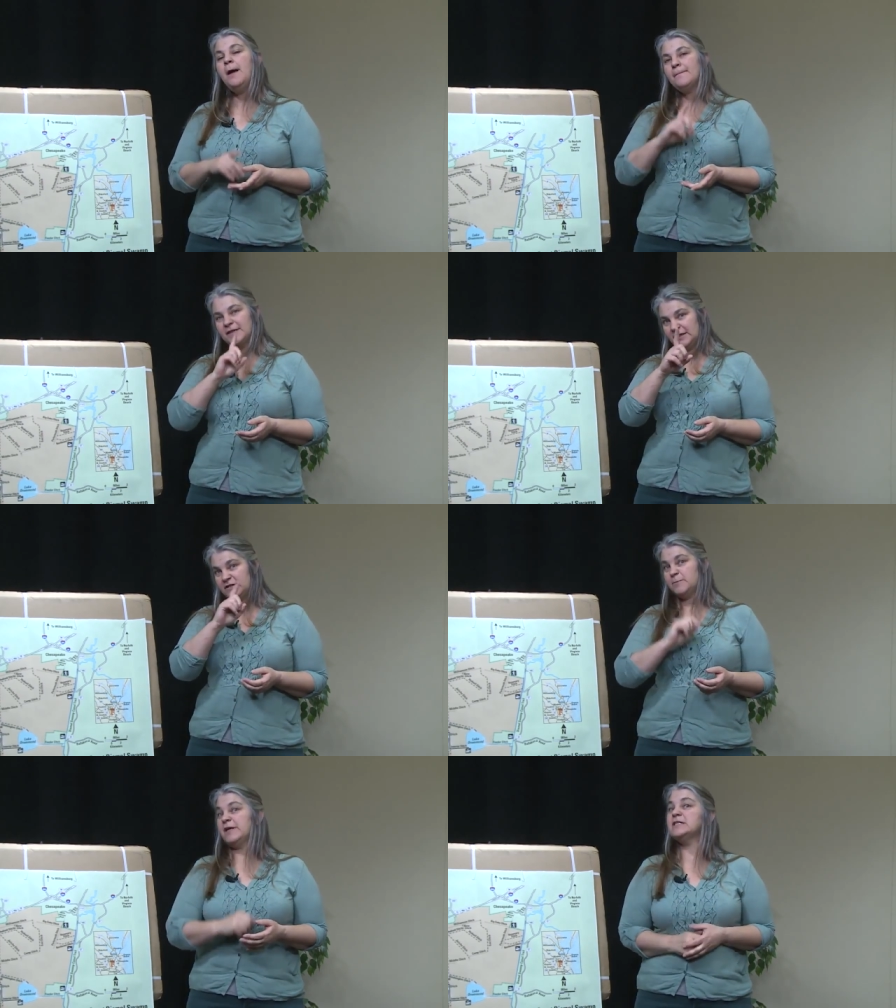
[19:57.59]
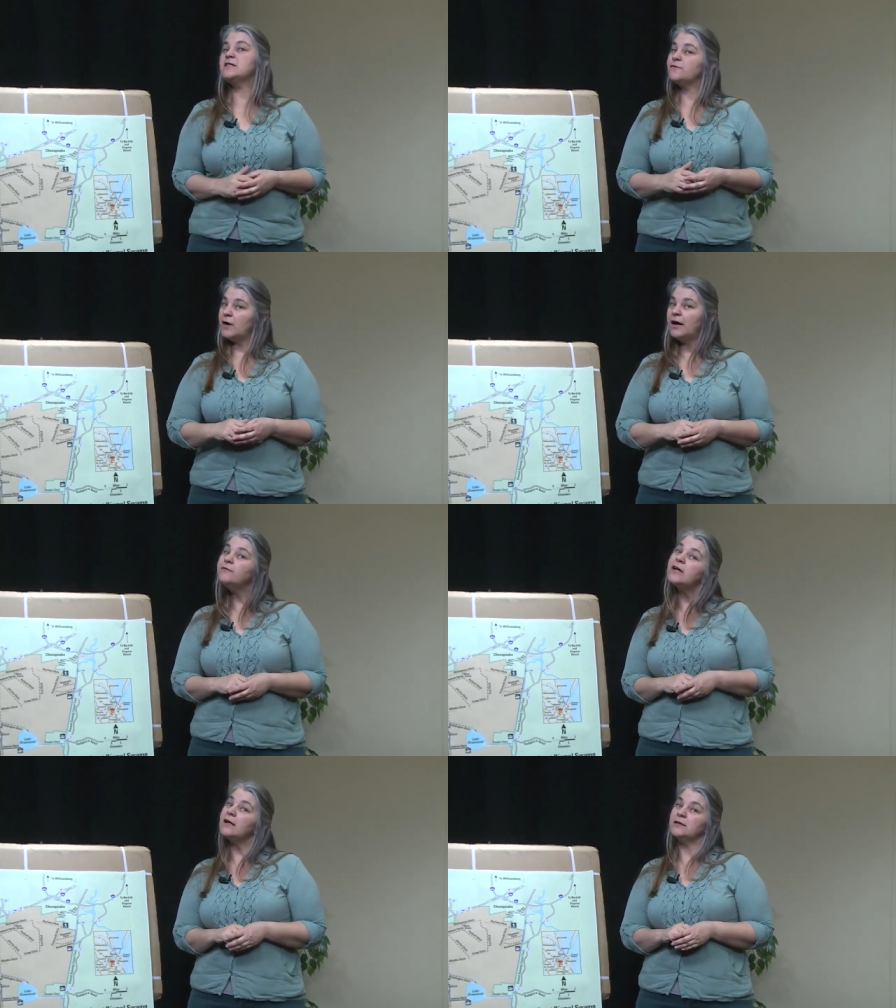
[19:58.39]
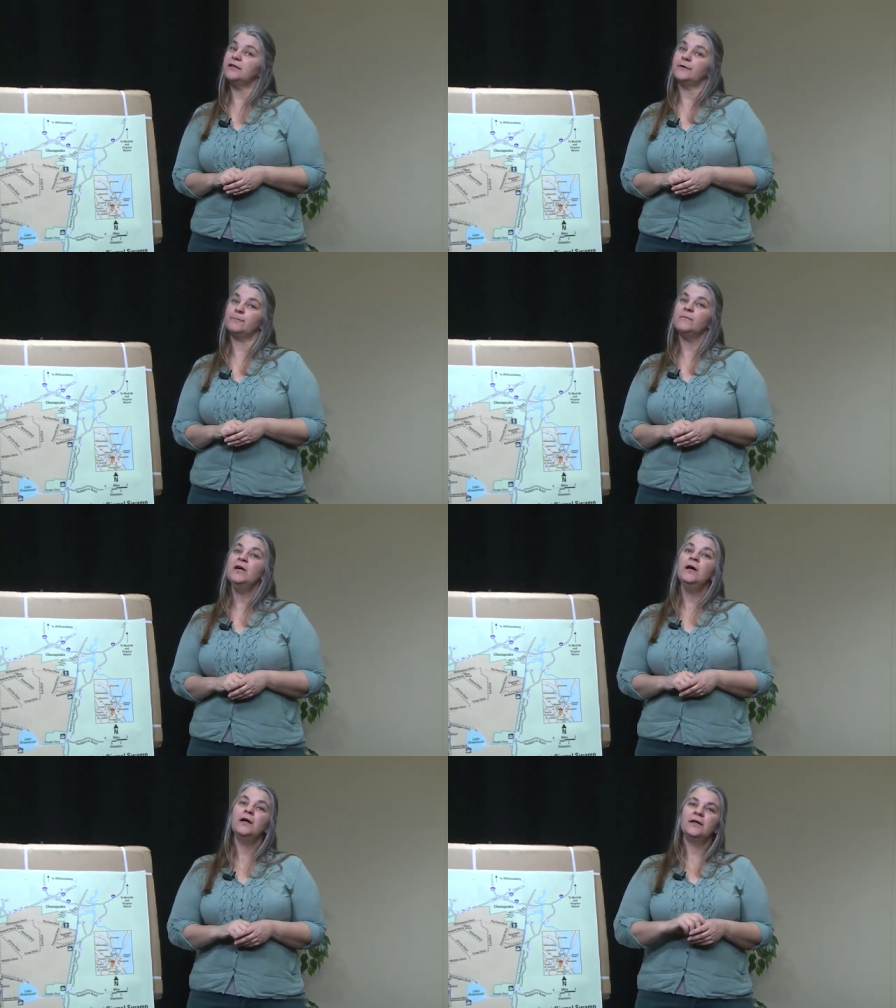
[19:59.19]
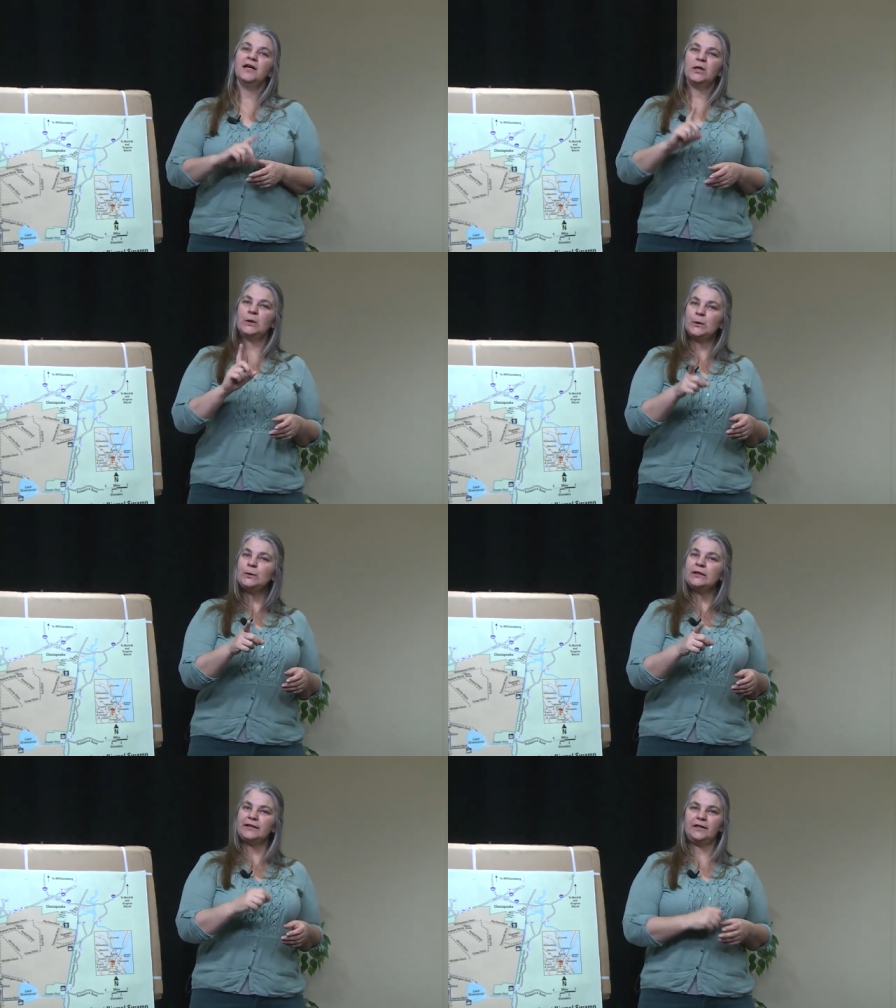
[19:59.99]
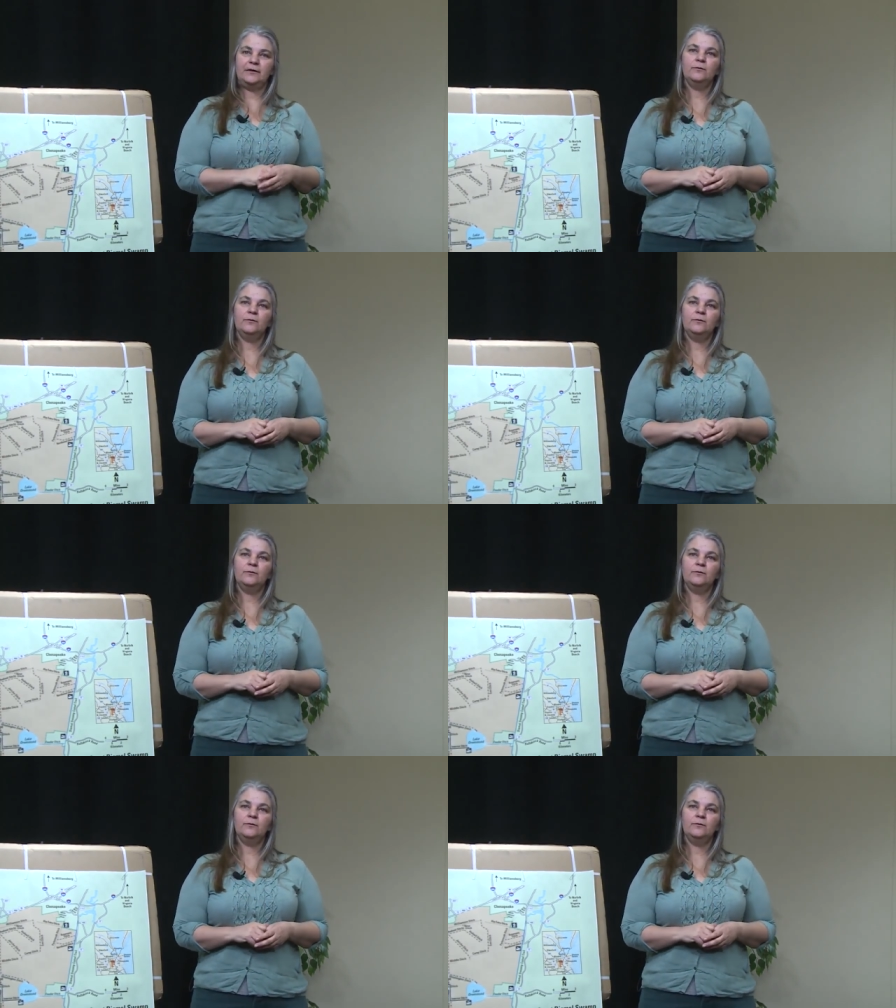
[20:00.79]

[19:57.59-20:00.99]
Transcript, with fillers: But these men survived out there. Not only